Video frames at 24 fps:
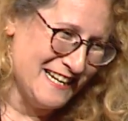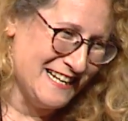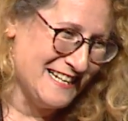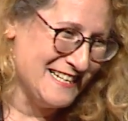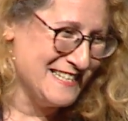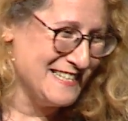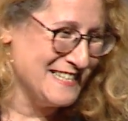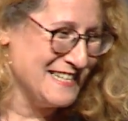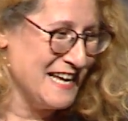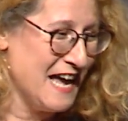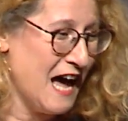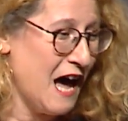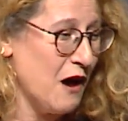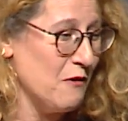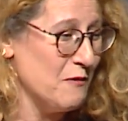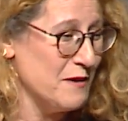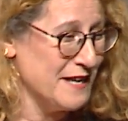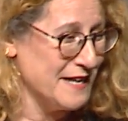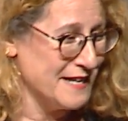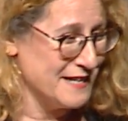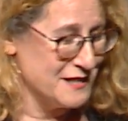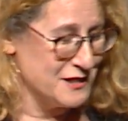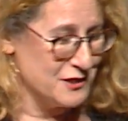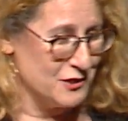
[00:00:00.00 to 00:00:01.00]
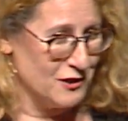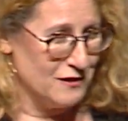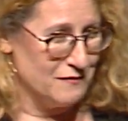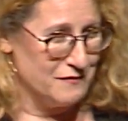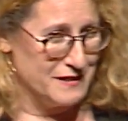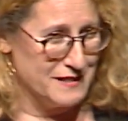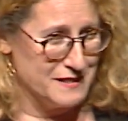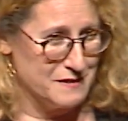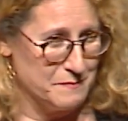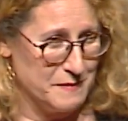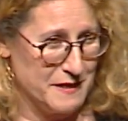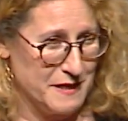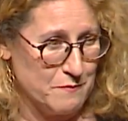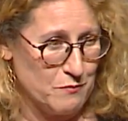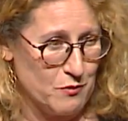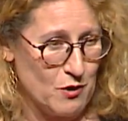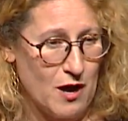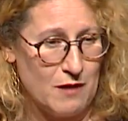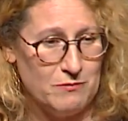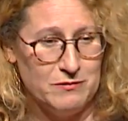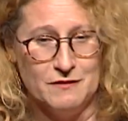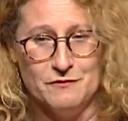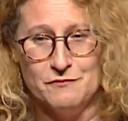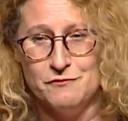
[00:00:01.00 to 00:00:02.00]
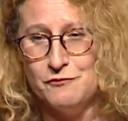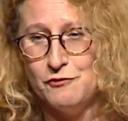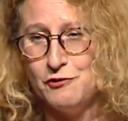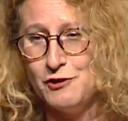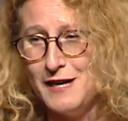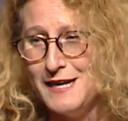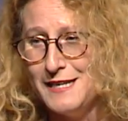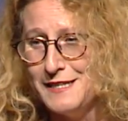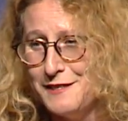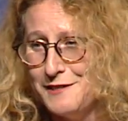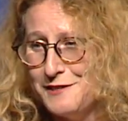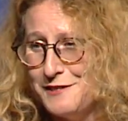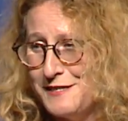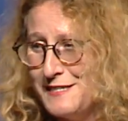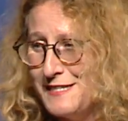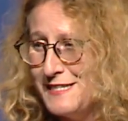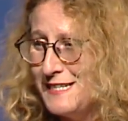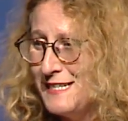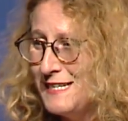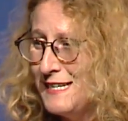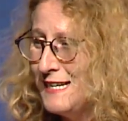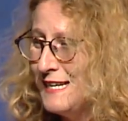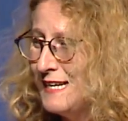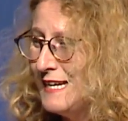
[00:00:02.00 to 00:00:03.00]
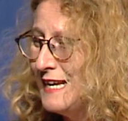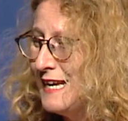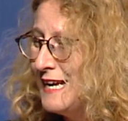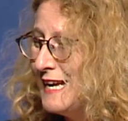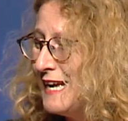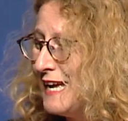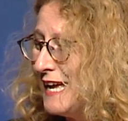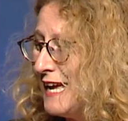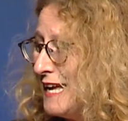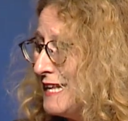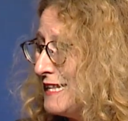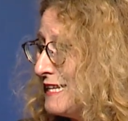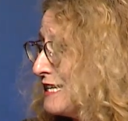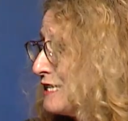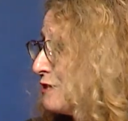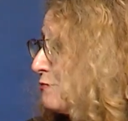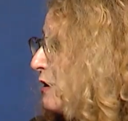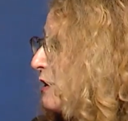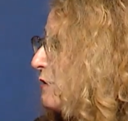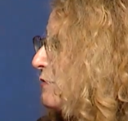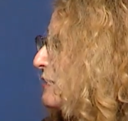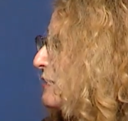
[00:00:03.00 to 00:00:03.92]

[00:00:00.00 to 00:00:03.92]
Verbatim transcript: and see how we can solve this big problem for others. And that's why